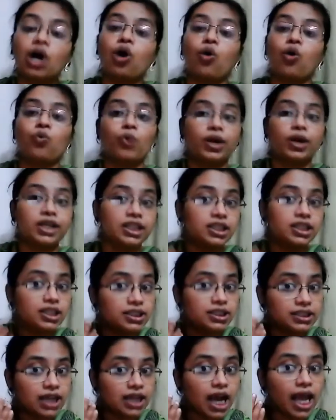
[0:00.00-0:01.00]
Or what did the
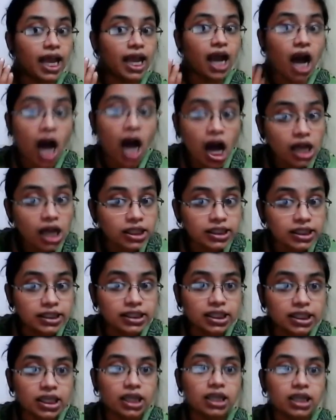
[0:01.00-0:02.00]
sky
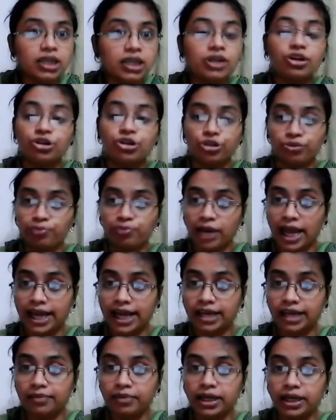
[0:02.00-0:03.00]
answer?
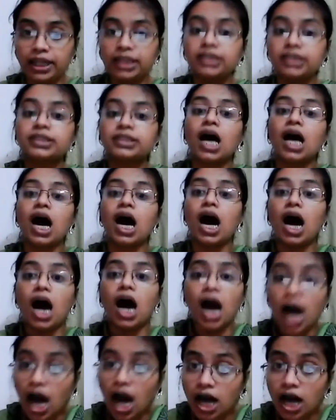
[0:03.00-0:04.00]
Replied means
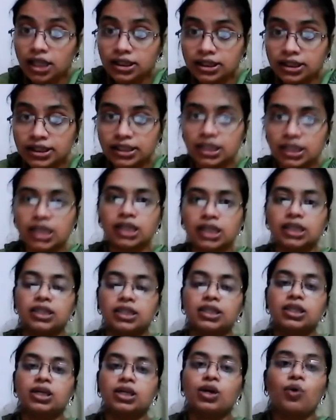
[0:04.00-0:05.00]
answer.
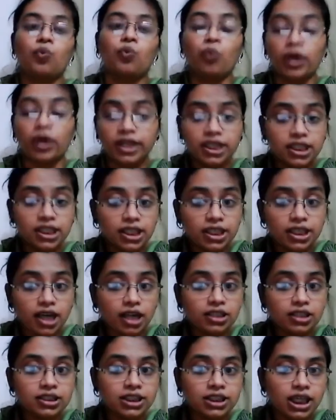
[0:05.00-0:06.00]
What did it
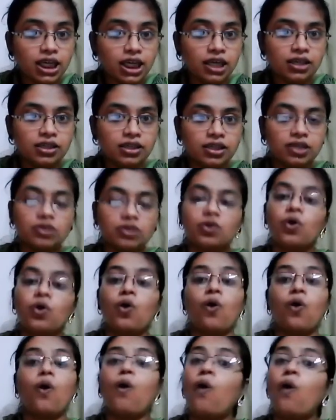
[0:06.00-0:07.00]
answer?
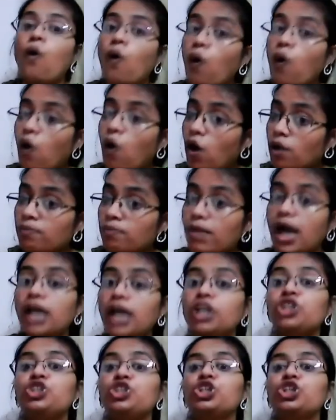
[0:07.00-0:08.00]
All
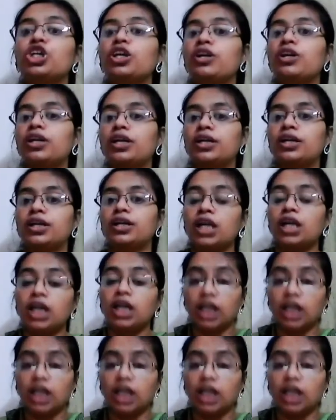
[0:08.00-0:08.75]
my children.